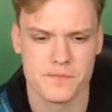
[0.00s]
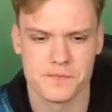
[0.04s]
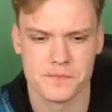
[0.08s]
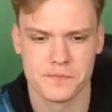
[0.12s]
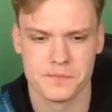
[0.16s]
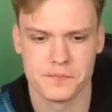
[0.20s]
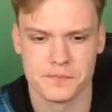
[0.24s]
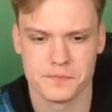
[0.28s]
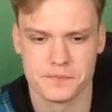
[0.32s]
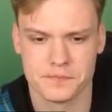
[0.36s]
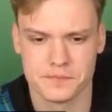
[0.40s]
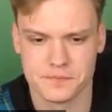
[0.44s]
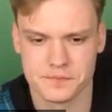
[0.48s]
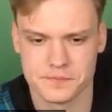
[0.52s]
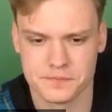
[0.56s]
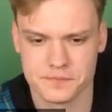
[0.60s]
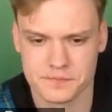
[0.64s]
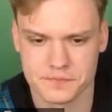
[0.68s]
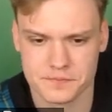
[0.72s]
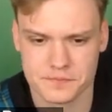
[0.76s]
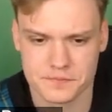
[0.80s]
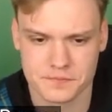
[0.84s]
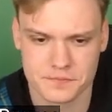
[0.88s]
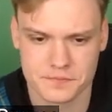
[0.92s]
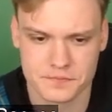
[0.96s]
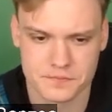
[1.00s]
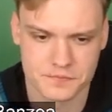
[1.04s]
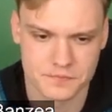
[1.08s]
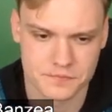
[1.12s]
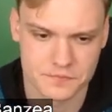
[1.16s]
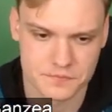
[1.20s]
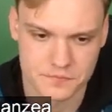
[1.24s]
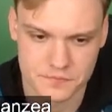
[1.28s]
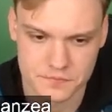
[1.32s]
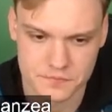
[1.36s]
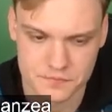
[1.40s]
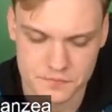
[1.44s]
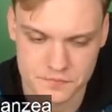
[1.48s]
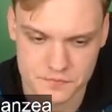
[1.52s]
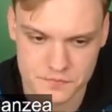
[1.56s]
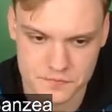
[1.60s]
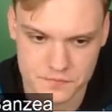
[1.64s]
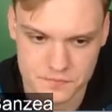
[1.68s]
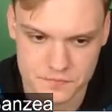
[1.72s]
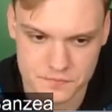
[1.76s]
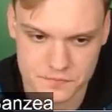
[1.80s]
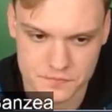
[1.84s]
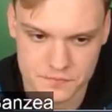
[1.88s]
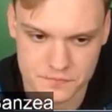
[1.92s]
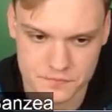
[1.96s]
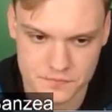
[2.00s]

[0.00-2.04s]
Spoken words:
Nothing is said.